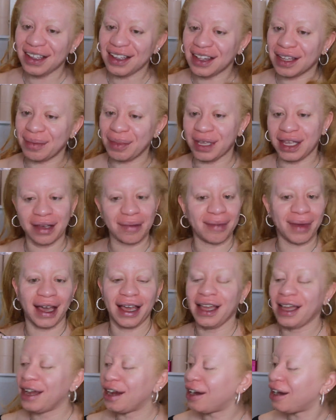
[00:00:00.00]
let me get my
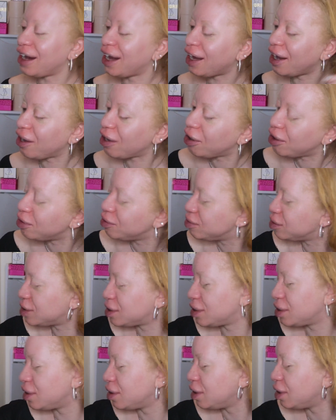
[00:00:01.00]
hair
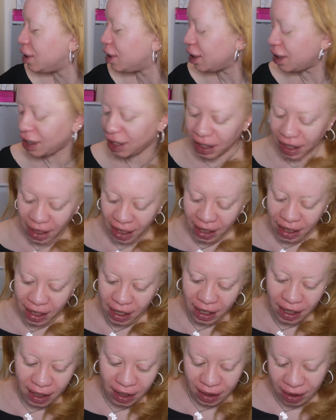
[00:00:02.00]
out
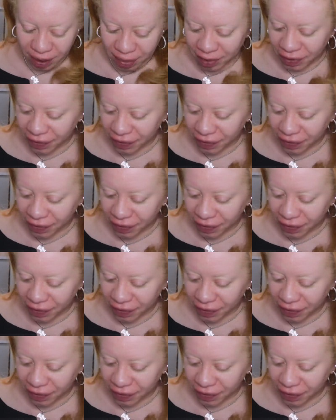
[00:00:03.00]
and let me